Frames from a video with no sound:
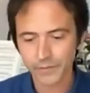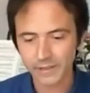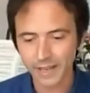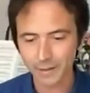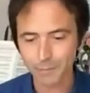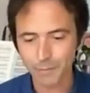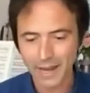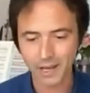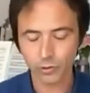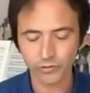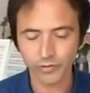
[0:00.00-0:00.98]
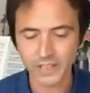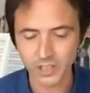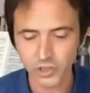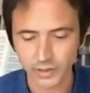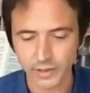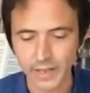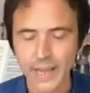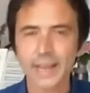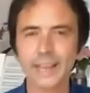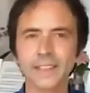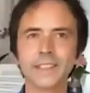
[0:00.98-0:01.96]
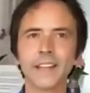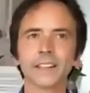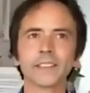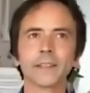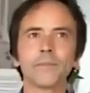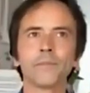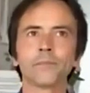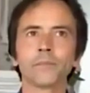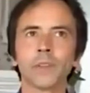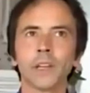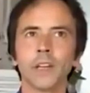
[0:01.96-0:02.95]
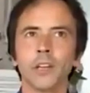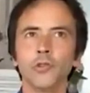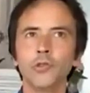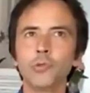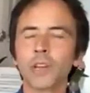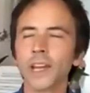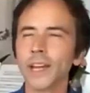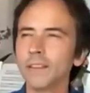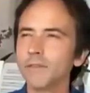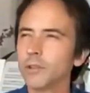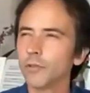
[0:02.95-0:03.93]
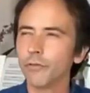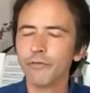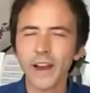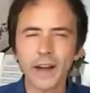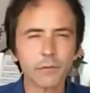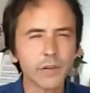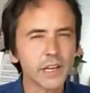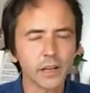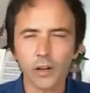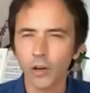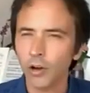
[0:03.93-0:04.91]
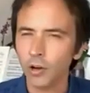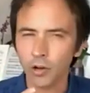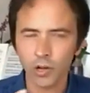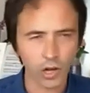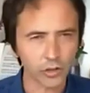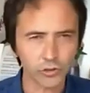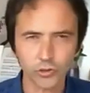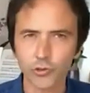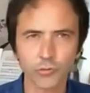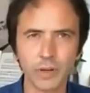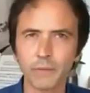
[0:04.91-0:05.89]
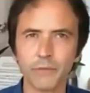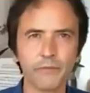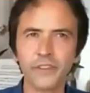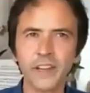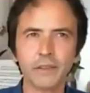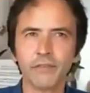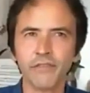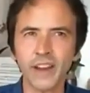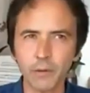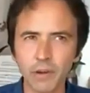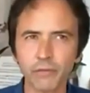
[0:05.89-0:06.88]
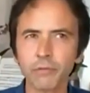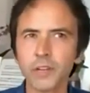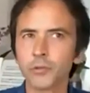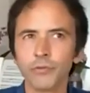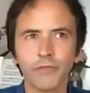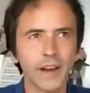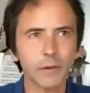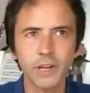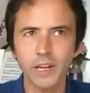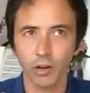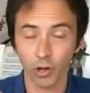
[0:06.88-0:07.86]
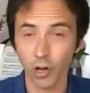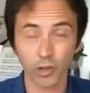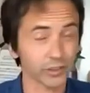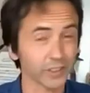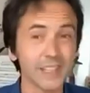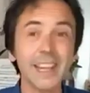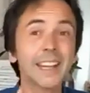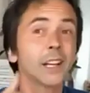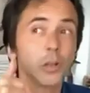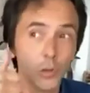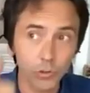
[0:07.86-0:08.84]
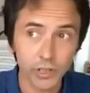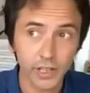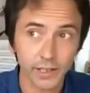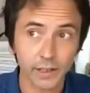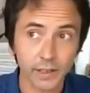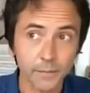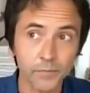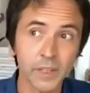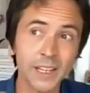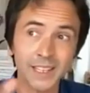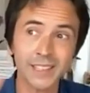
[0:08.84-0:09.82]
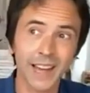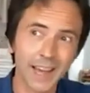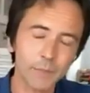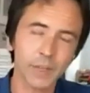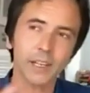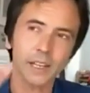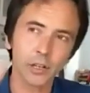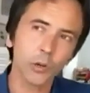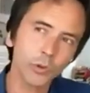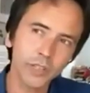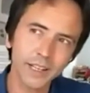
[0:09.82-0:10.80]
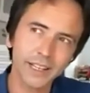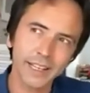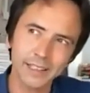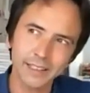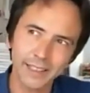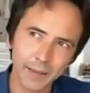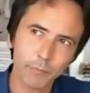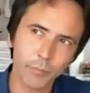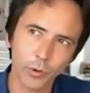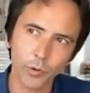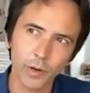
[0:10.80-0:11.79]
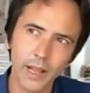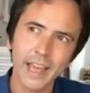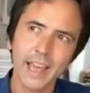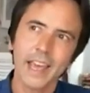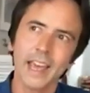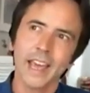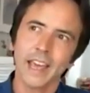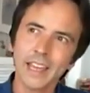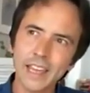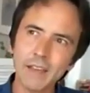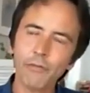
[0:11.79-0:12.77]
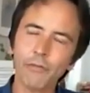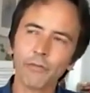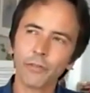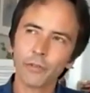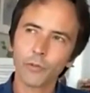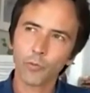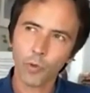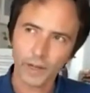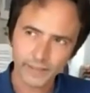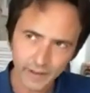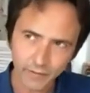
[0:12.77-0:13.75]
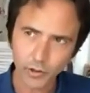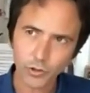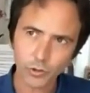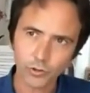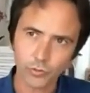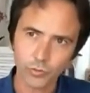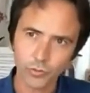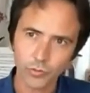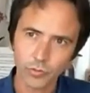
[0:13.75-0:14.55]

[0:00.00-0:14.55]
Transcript: tell my conviction, is that you can vary a lot. You will feel very free to vary a lot, including in timing, including in tempo, if whatever you do